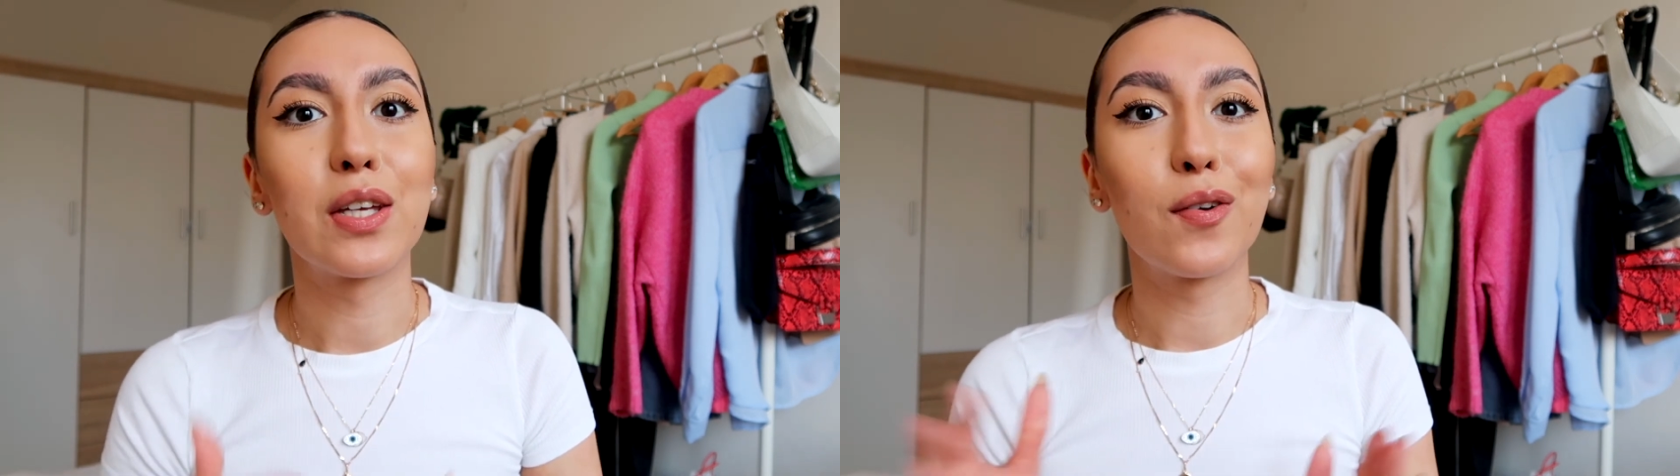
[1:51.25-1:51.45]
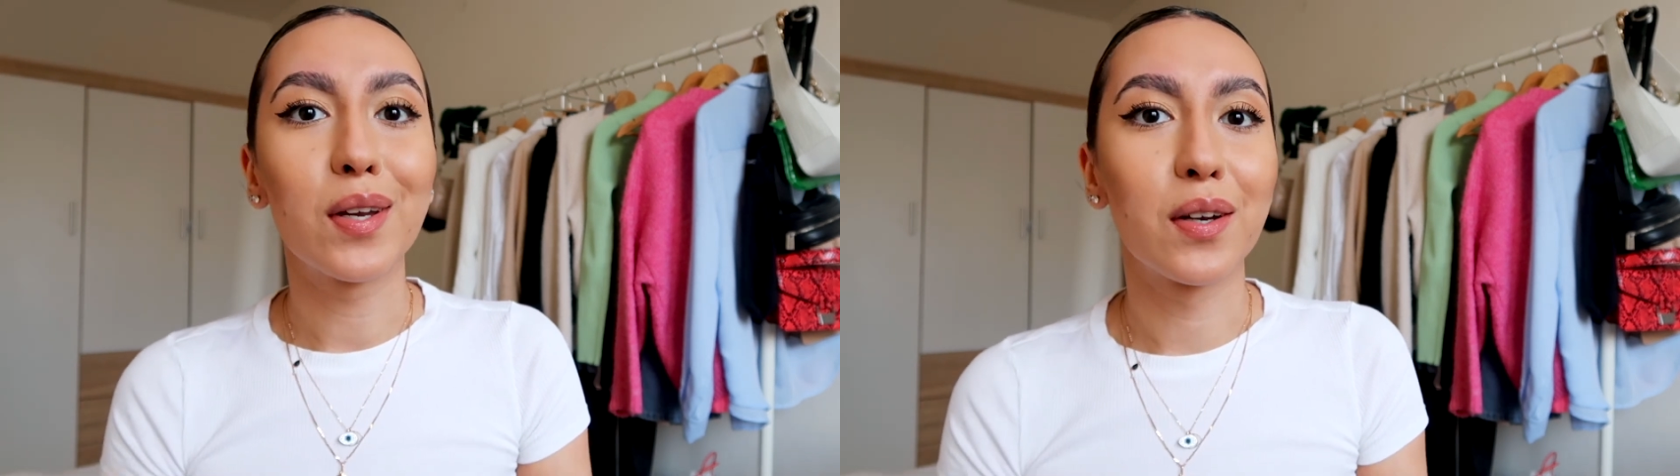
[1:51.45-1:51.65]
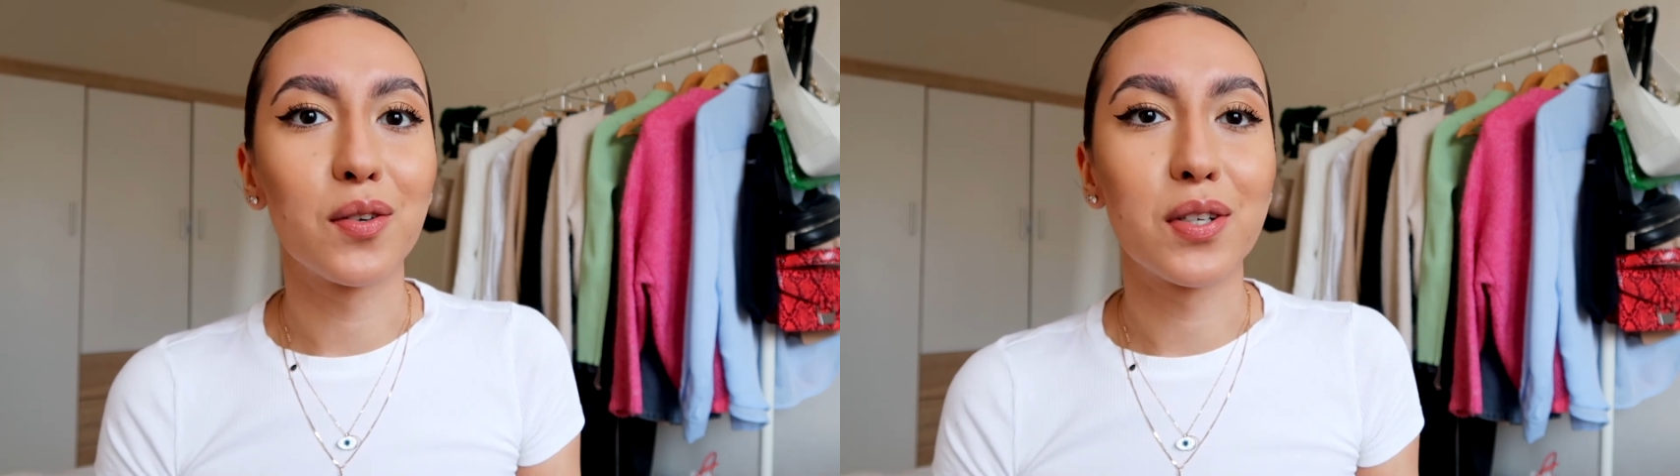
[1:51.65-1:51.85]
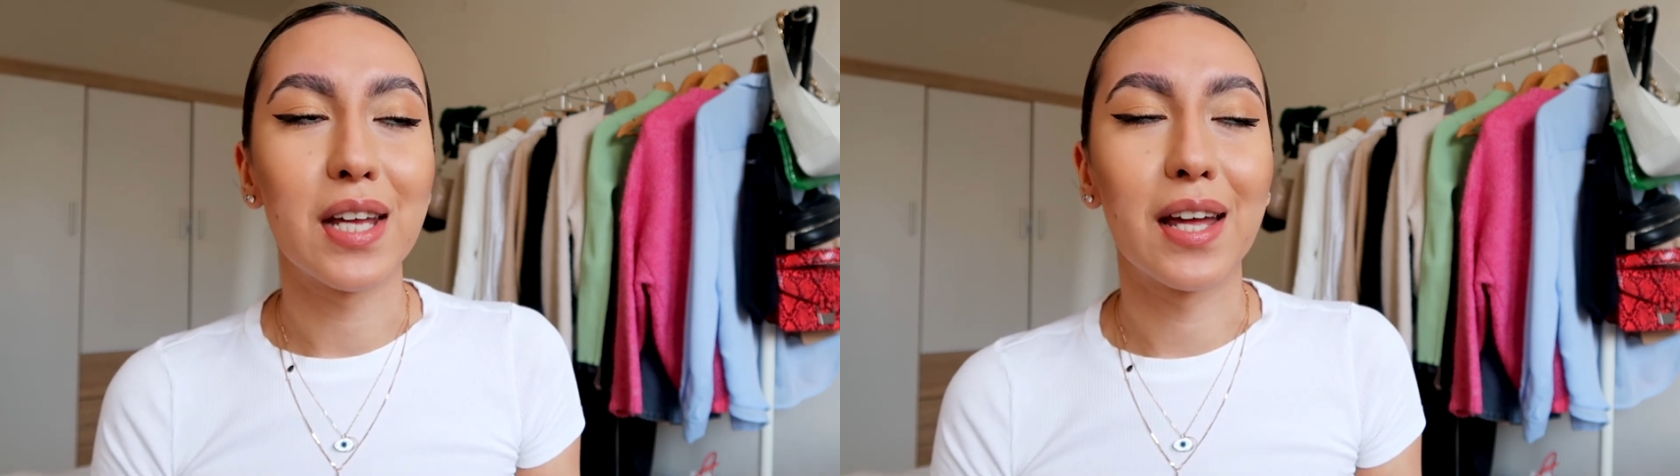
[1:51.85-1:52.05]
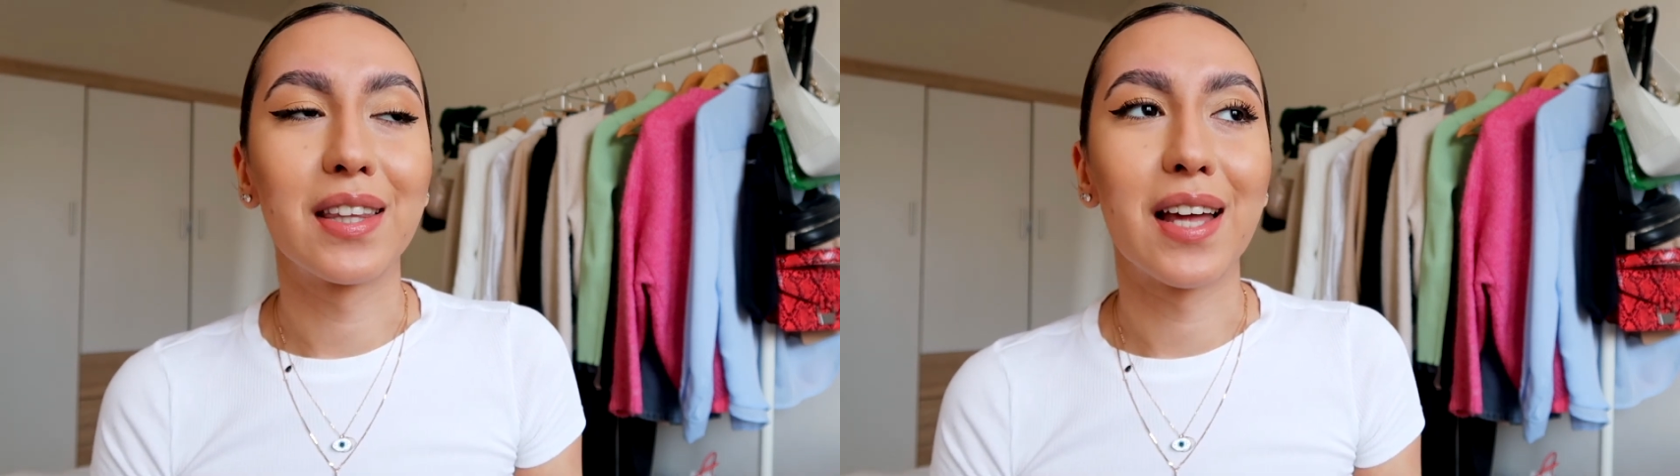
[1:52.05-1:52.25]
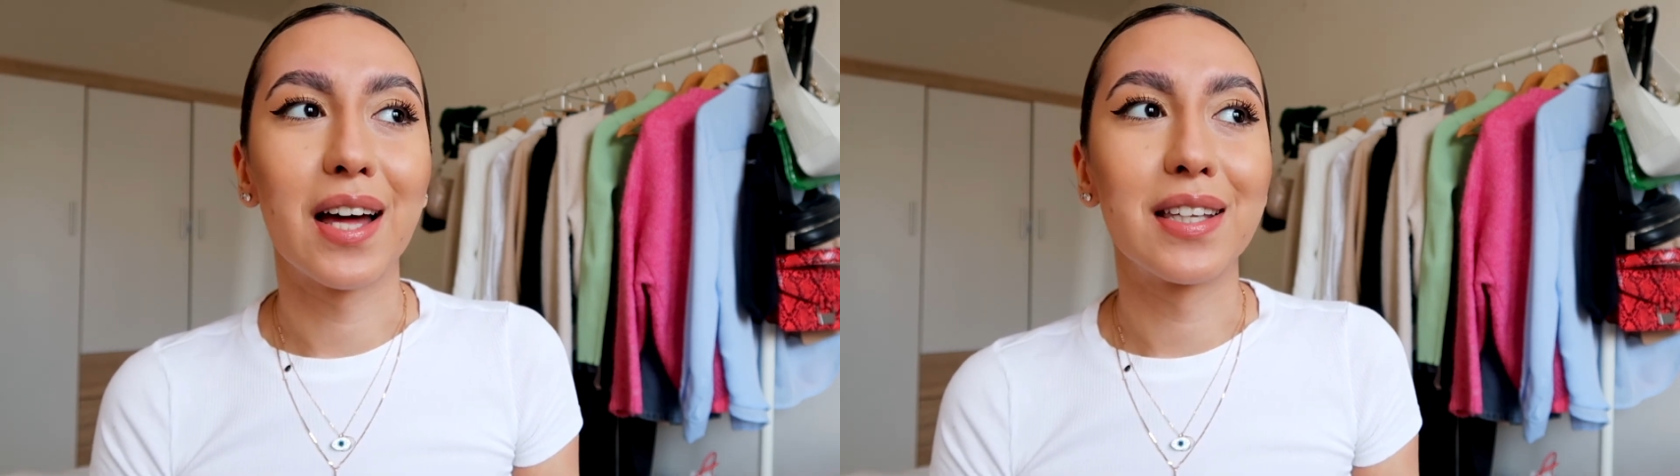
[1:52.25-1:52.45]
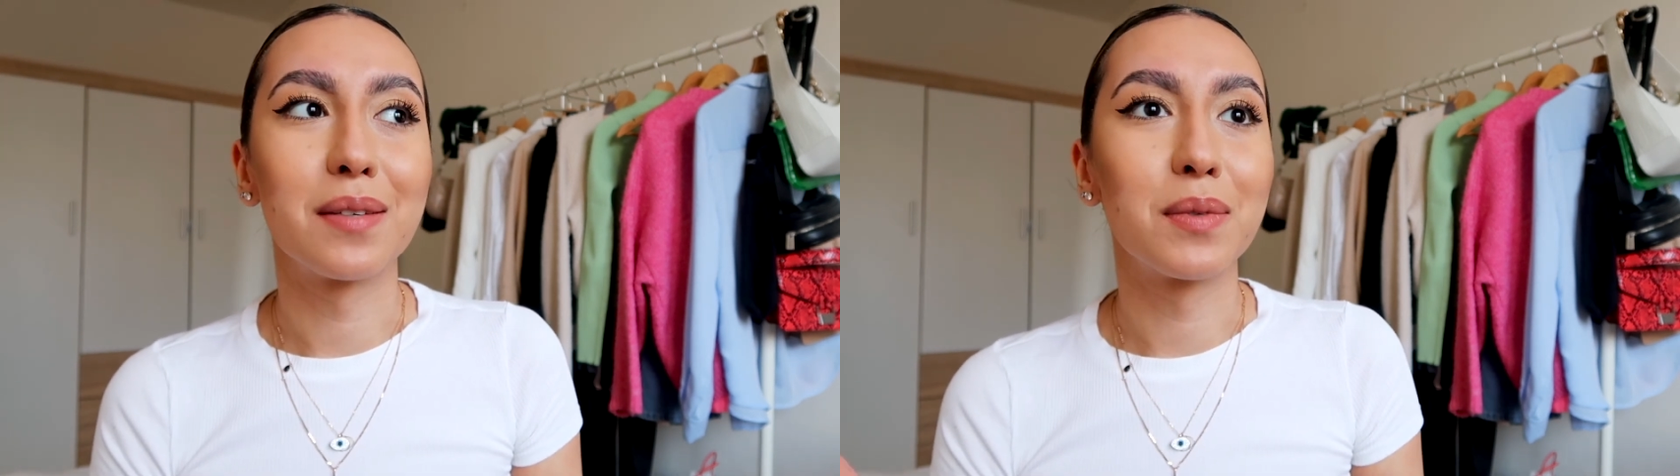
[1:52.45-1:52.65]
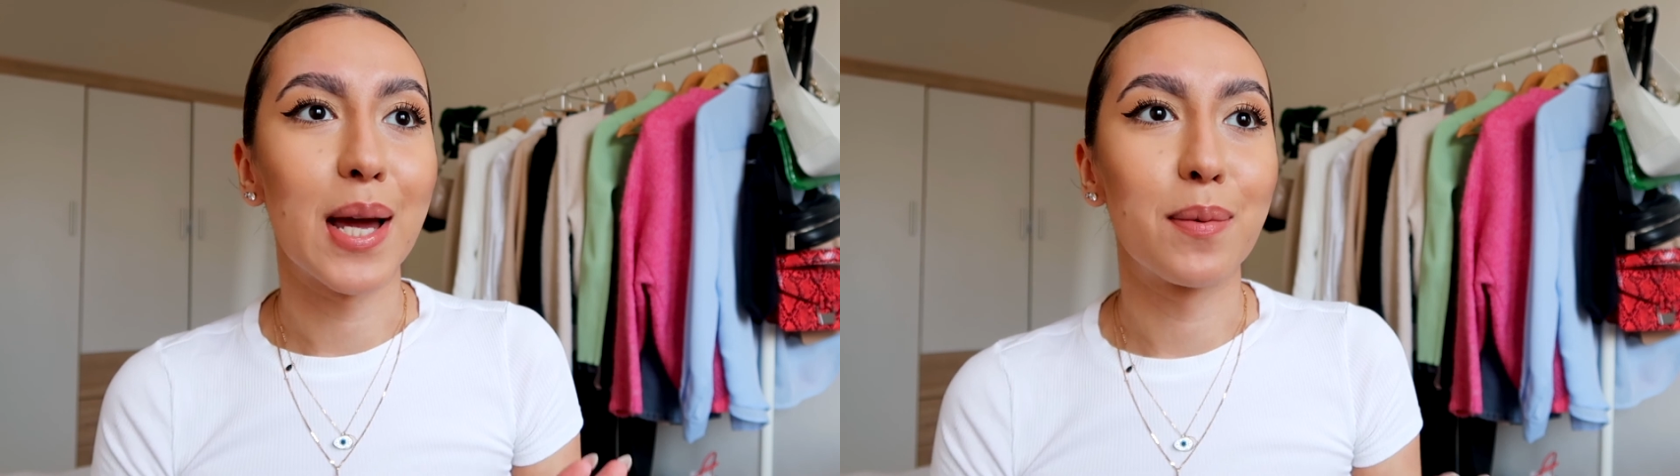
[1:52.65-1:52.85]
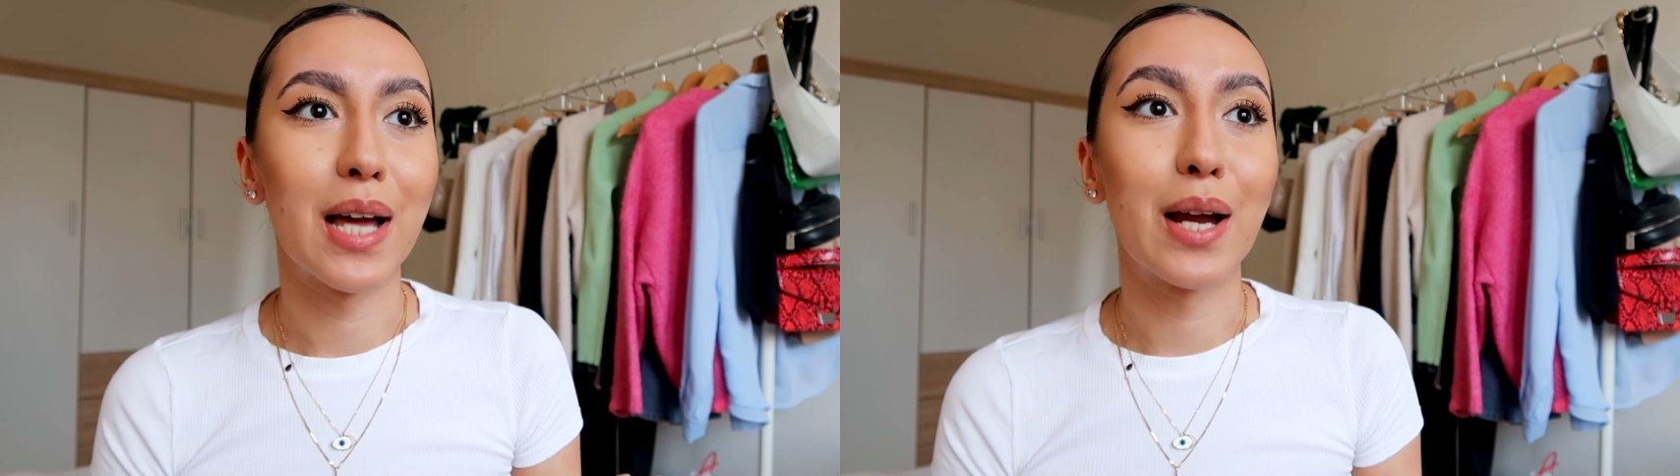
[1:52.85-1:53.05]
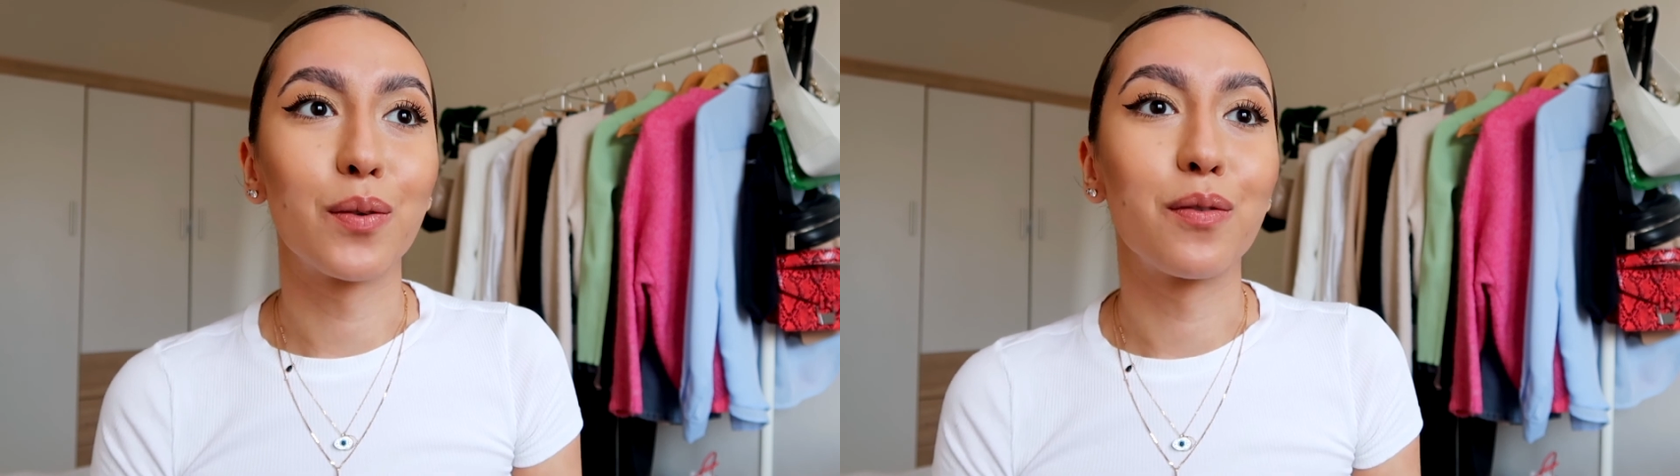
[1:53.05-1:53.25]
you can understand that sometimes
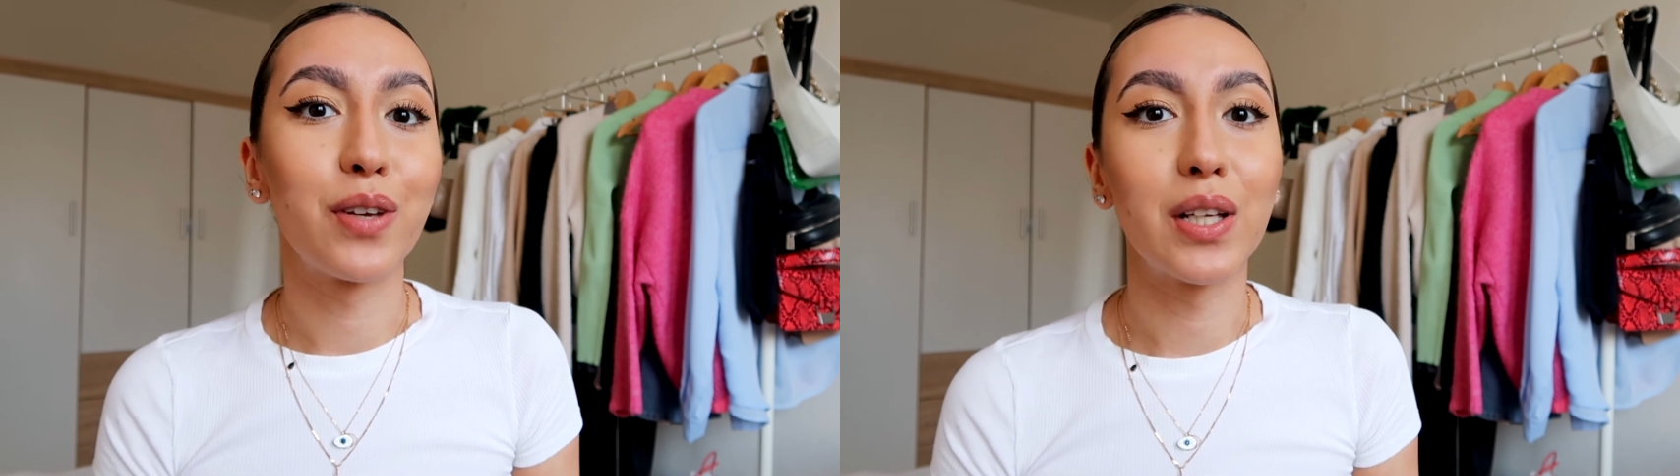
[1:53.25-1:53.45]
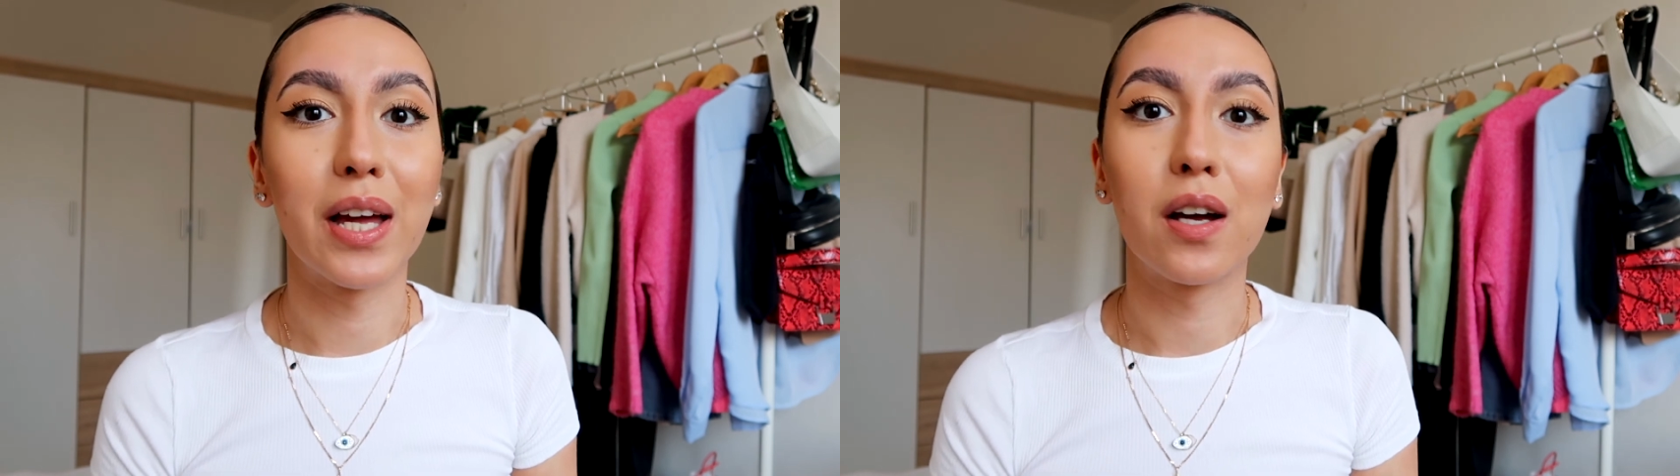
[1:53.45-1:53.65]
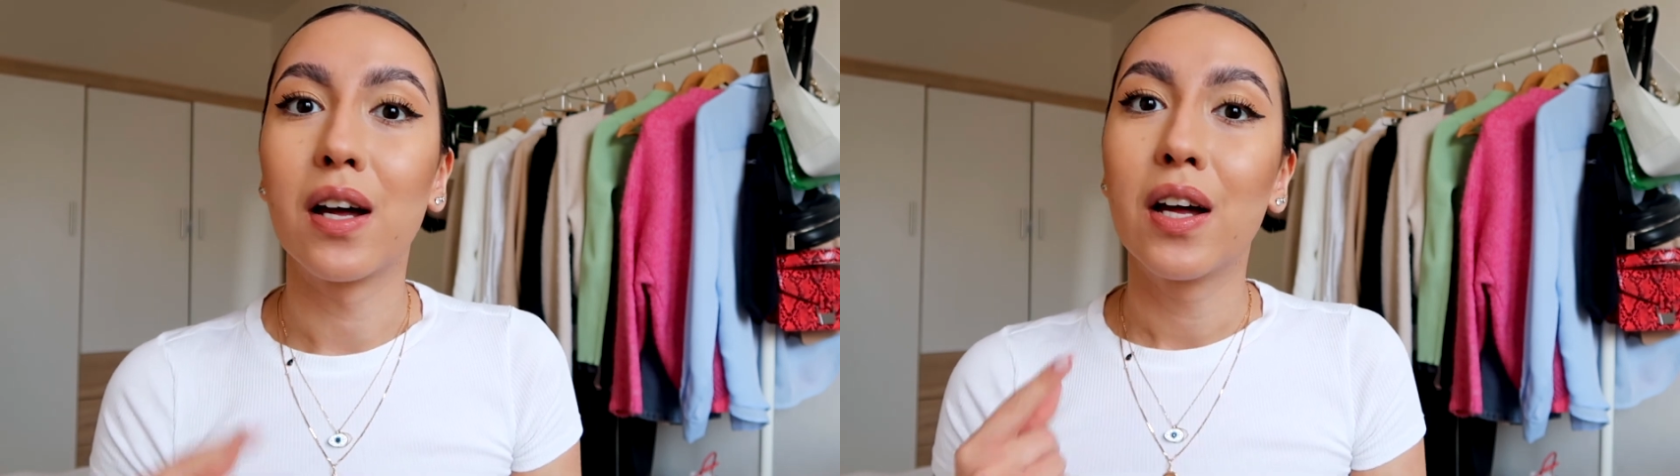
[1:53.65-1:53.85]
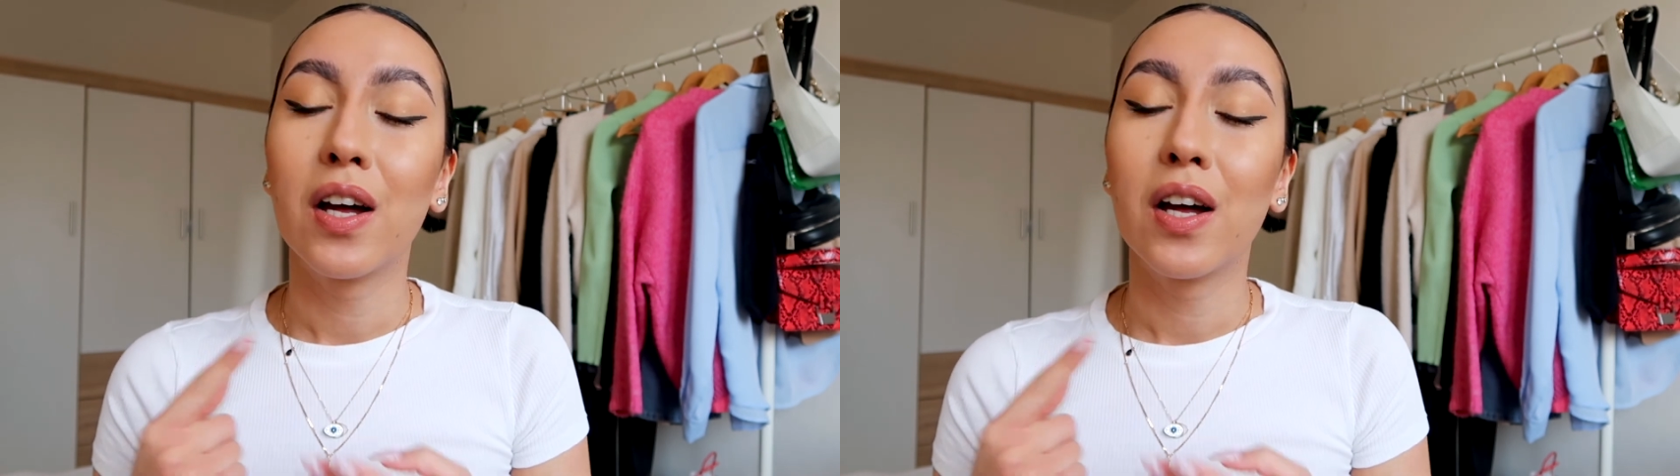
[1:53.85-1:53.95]
I don't feel like